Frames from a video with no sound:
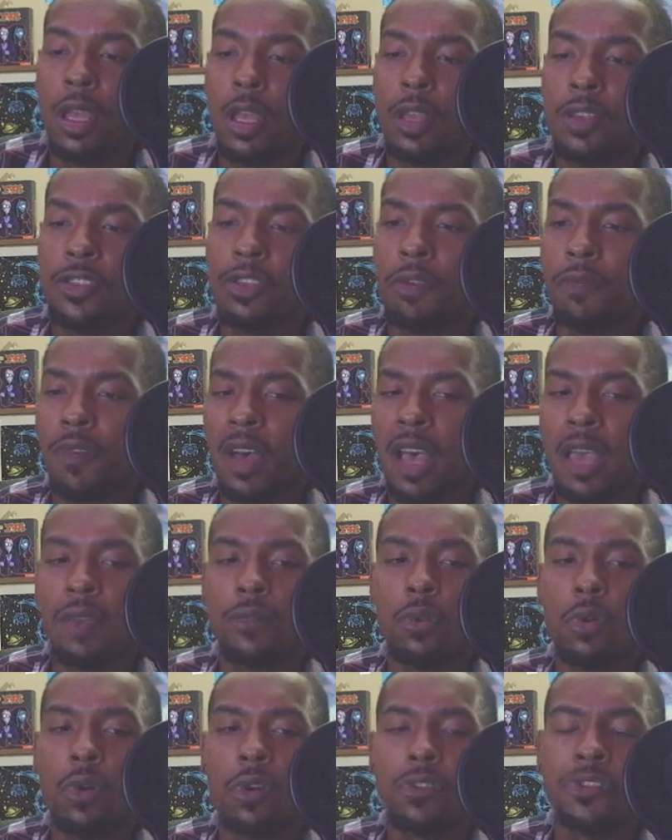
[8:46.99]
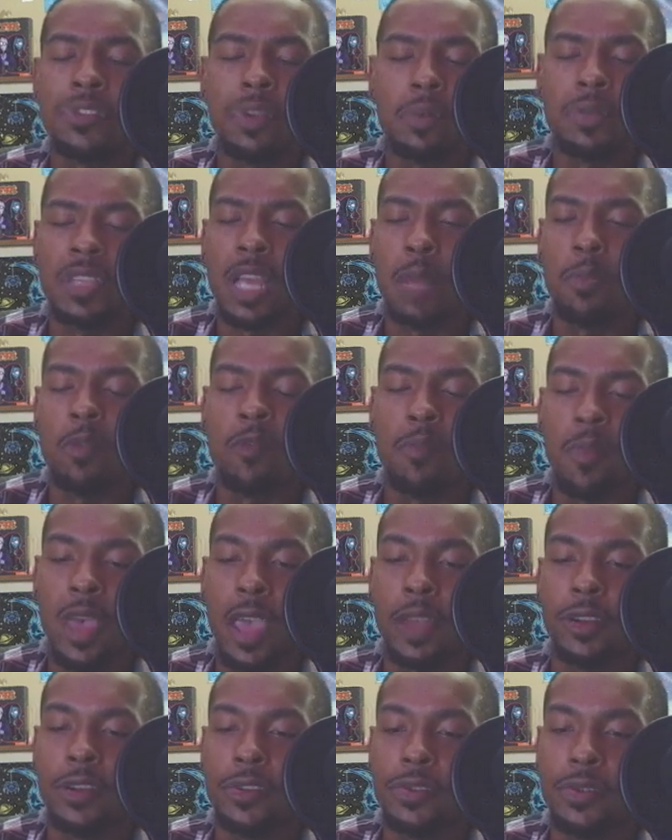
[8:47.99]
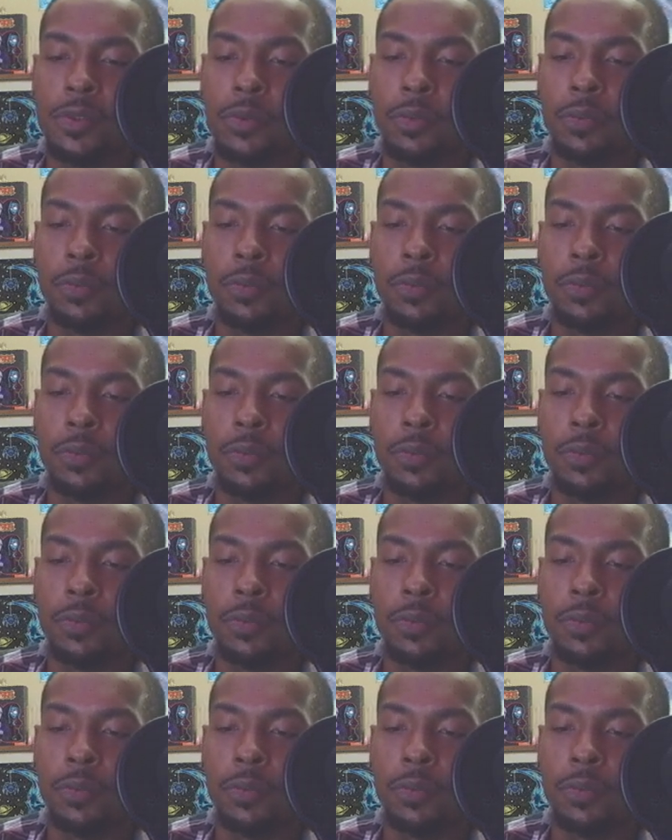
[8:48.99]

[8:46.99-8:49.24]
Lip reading: survival or some type of magnitude.